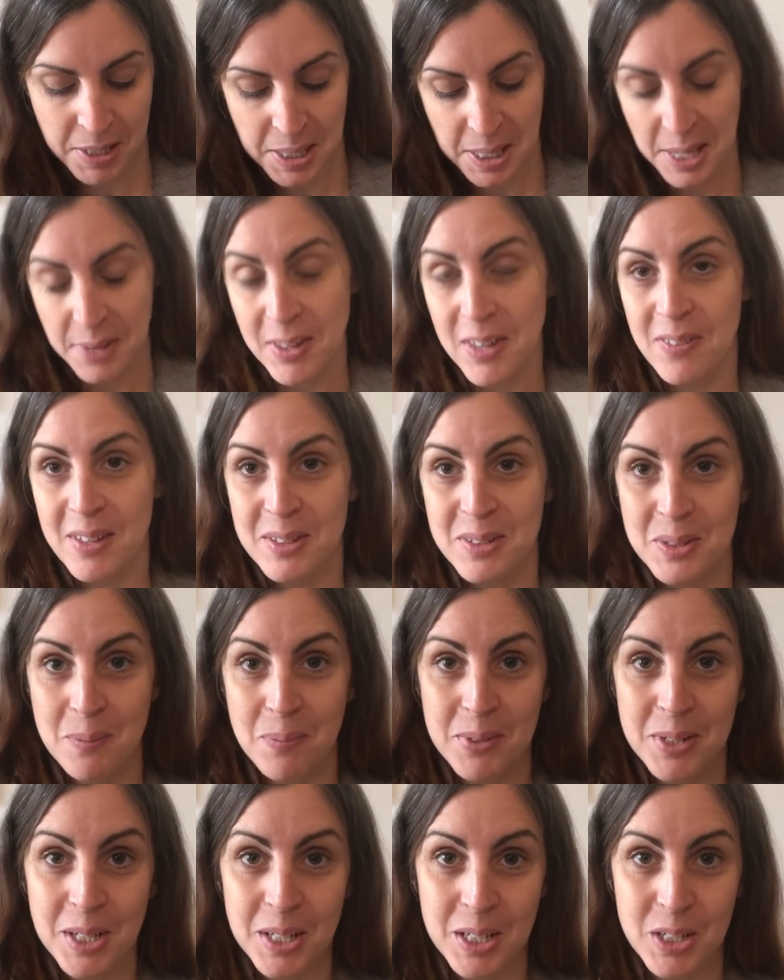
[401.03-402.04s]
think that's
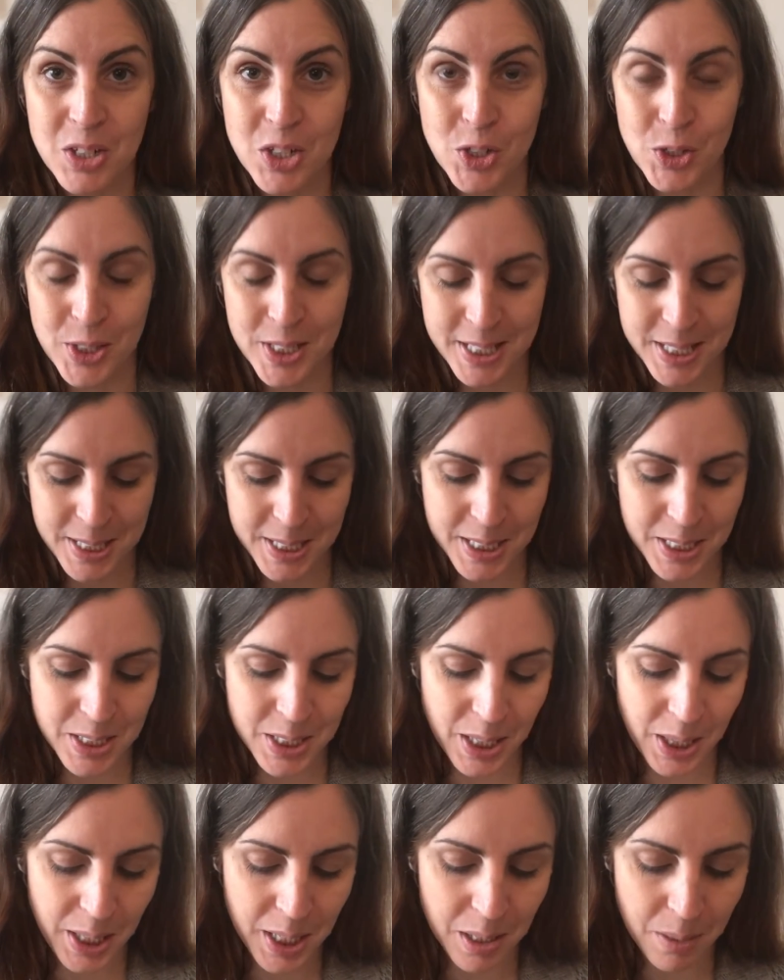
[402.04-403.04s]
something interesting to
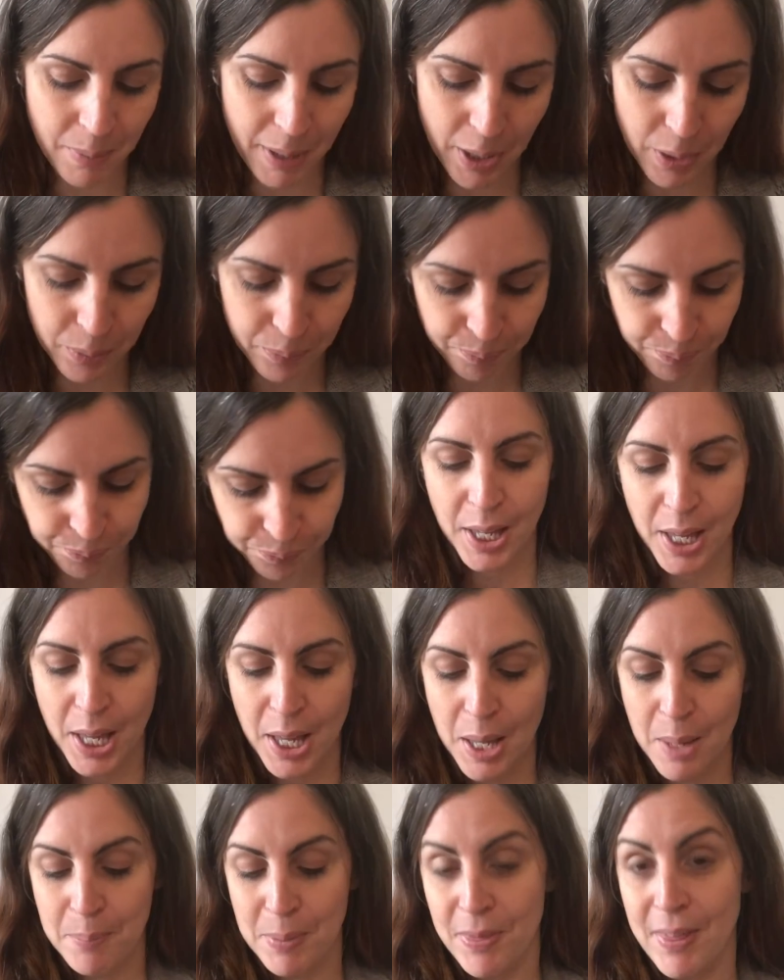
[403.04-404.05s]
think about.
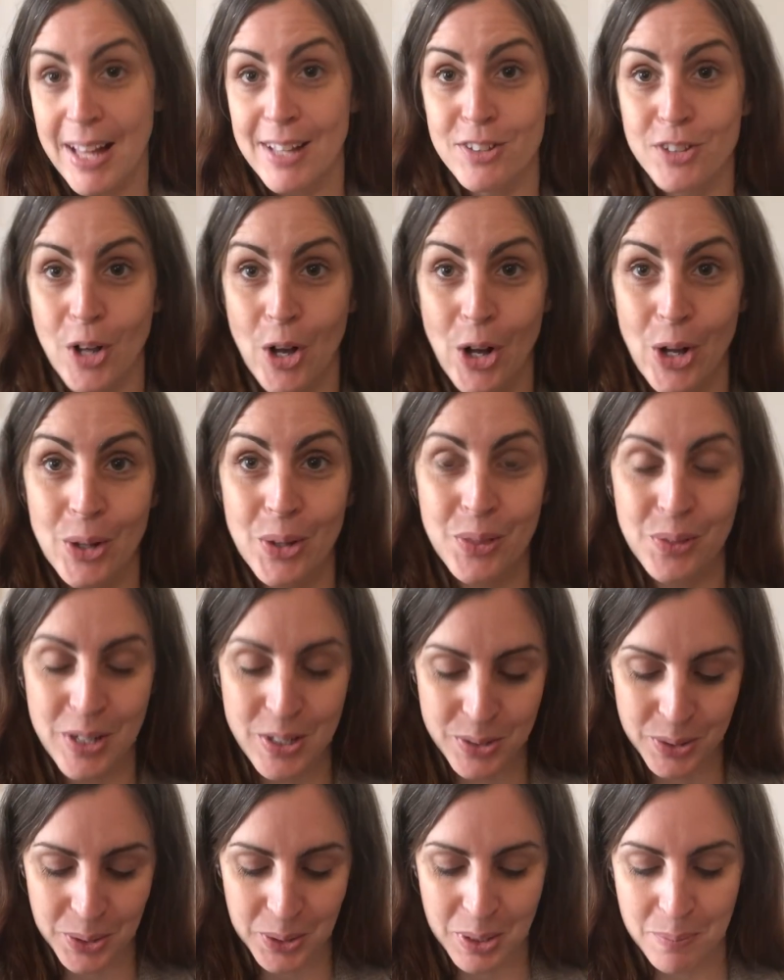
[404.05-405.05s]
But that's all. These
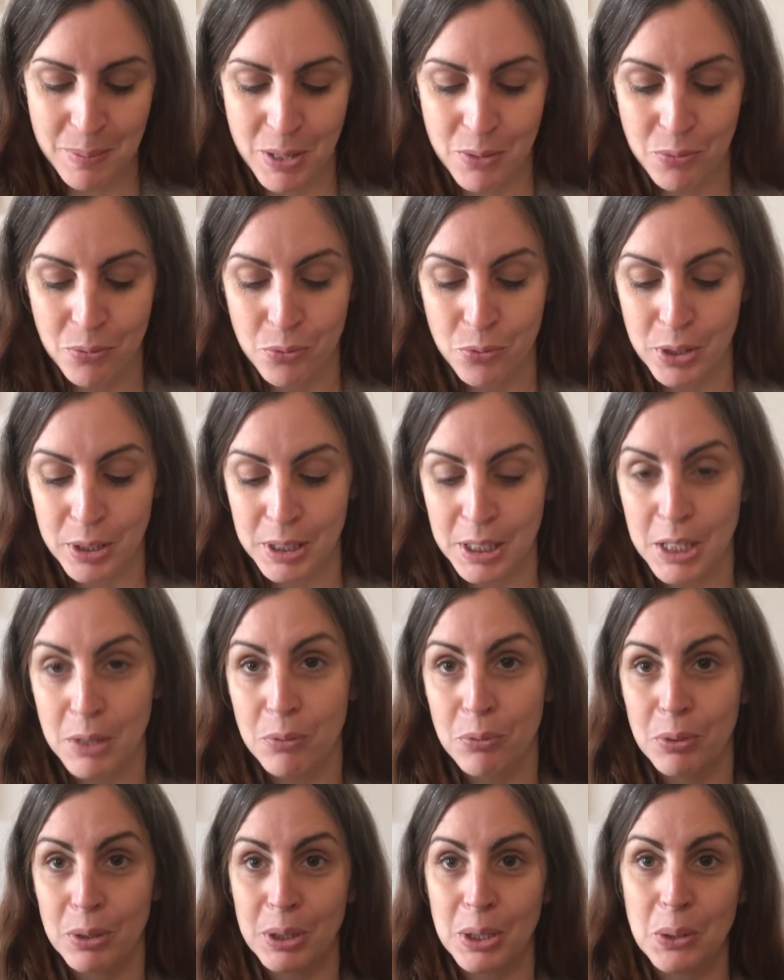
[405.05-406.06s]
are going to be really,
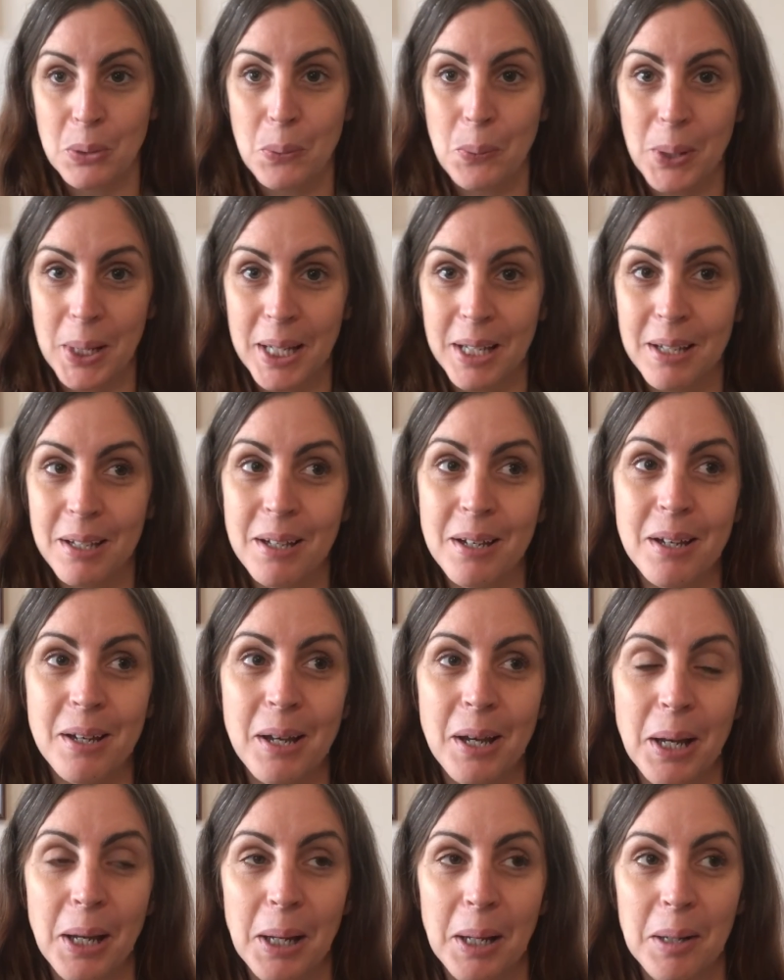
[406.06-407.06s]
really quick
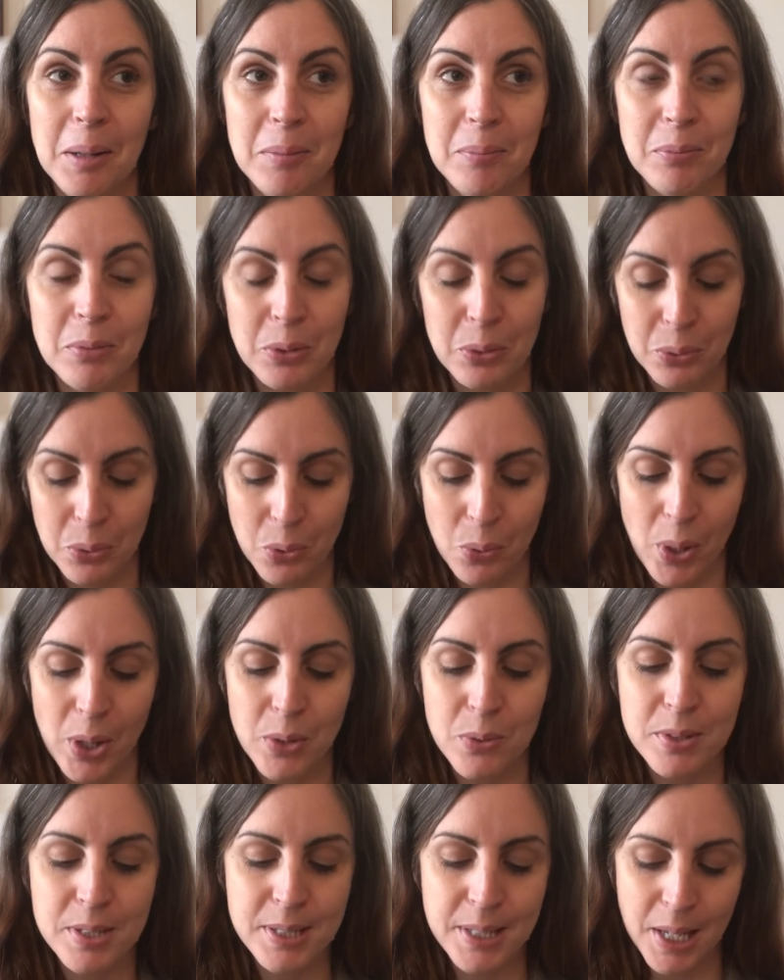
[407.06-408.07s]
little
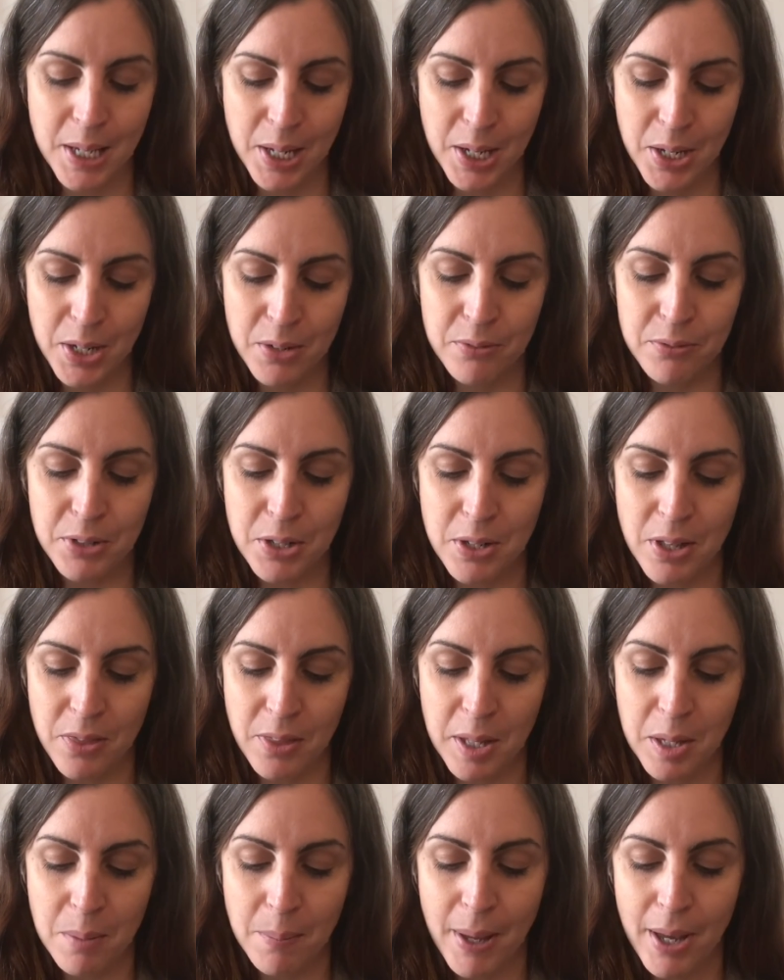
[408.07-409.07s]
quotes for you to
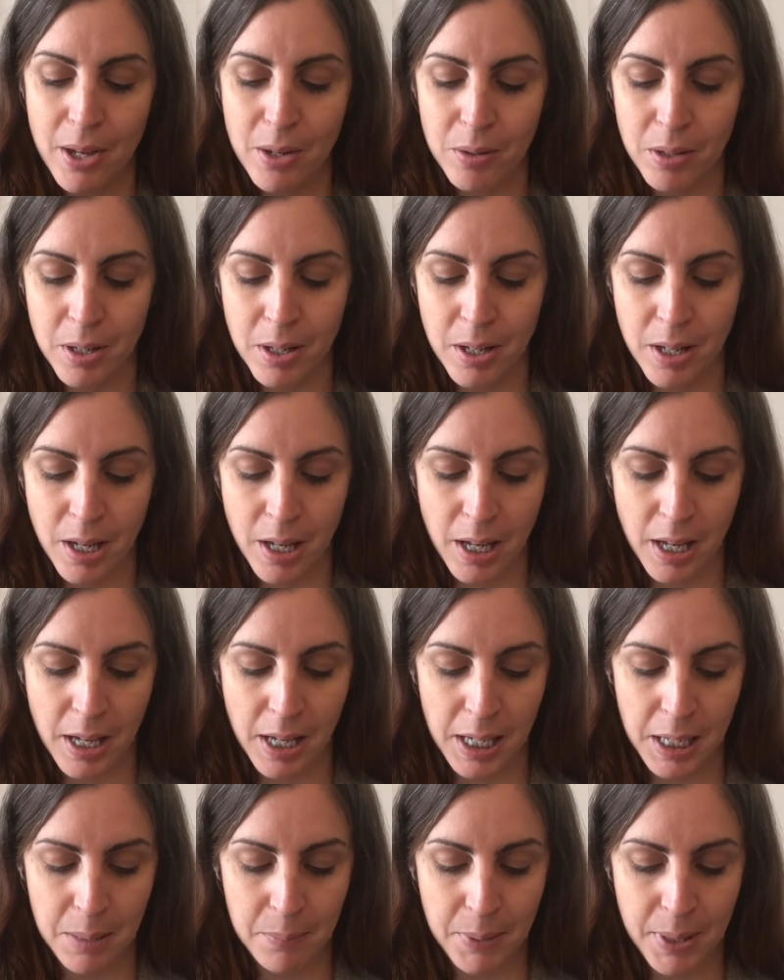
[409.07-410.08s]
think about,
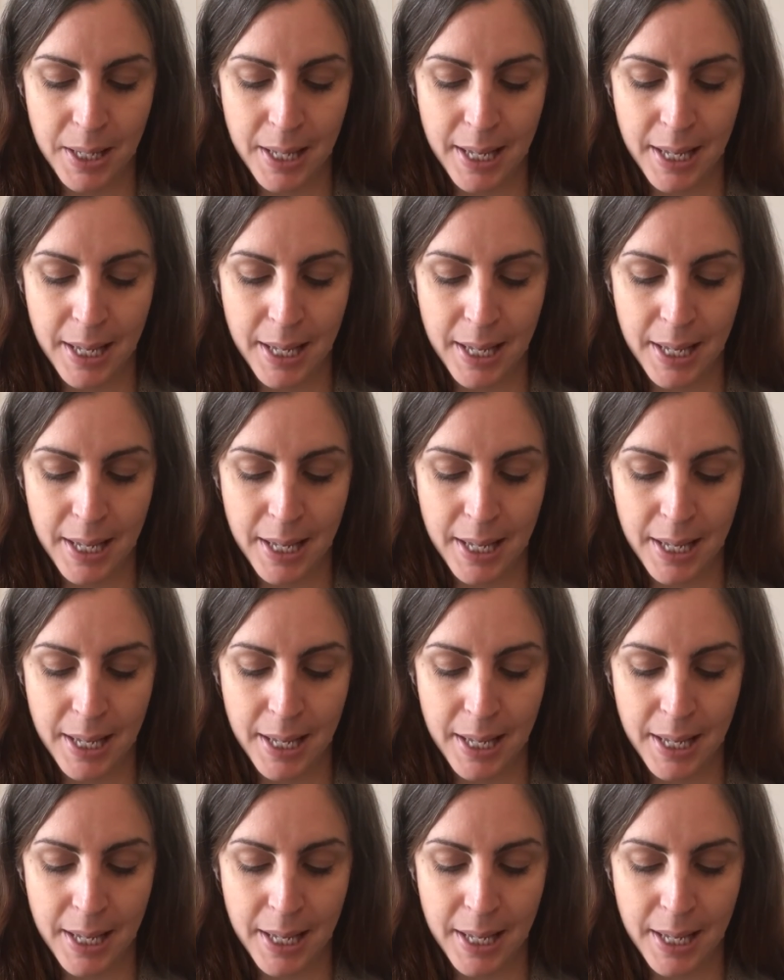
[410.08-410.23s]
and